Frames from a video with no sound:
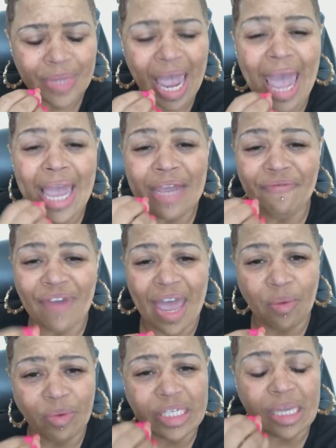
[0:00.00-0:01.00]
Hey,
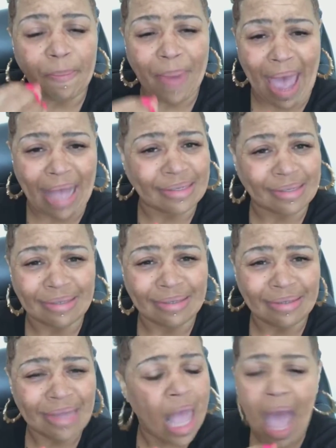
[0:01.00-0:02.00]
Yvette, what's up, Pastor?
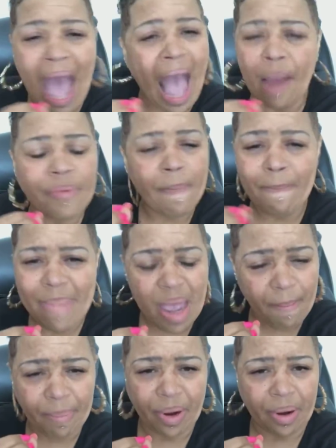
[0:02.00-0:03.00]
I
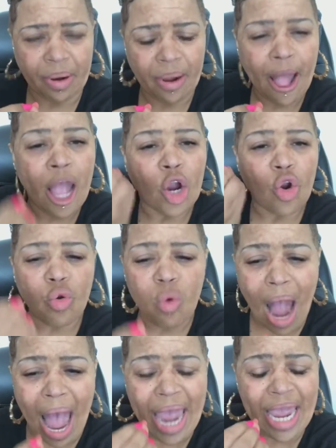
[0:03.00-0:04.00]
remember
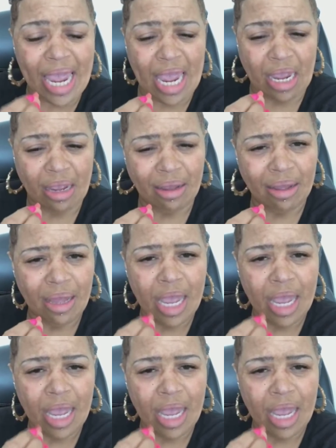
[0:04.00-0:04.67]
crying